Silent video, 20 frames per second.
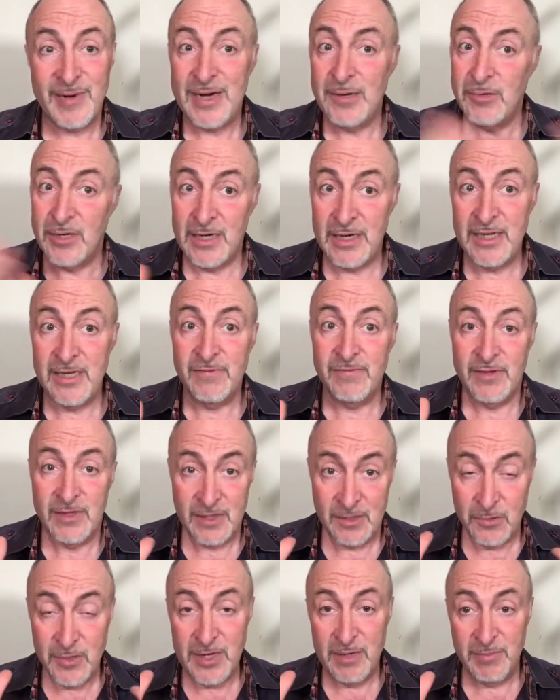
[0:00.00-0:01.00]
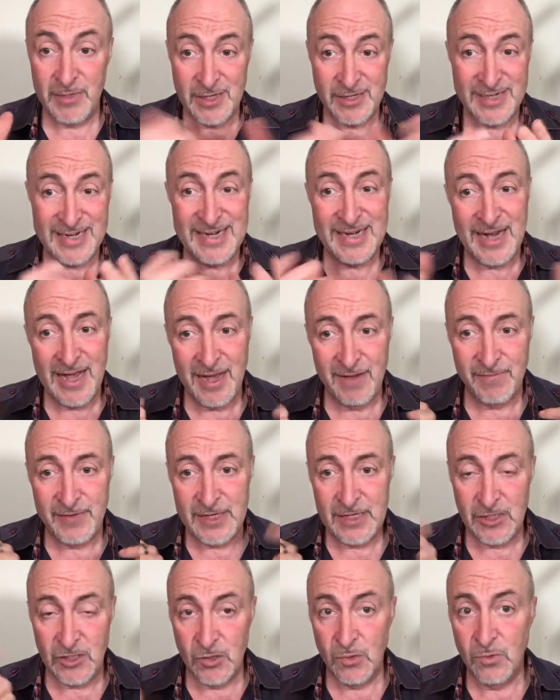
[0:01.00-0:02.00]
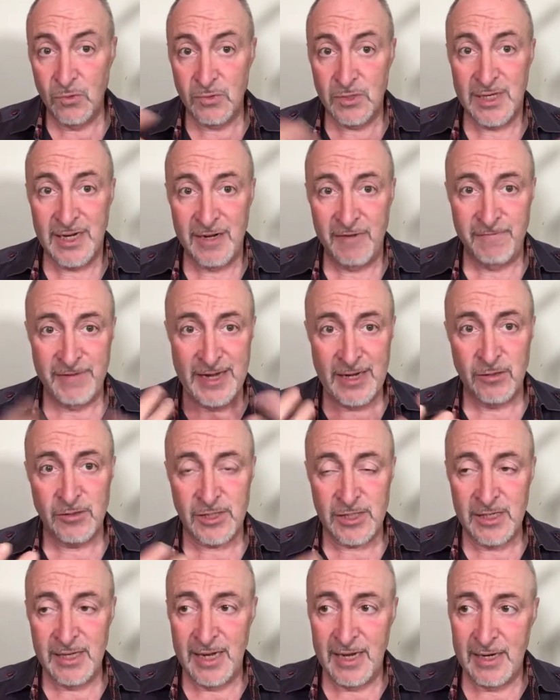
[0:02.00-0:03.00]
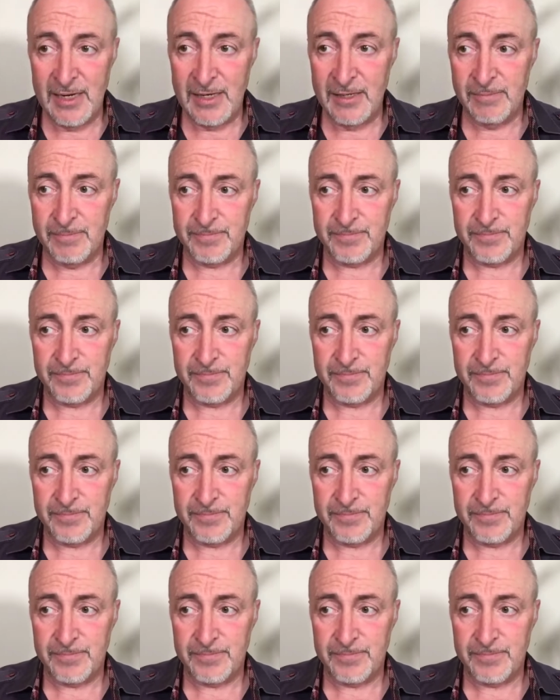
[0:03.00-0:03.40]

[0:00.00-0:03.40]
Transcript: I would leave and quit, because I didn't have any tools, any faculty, any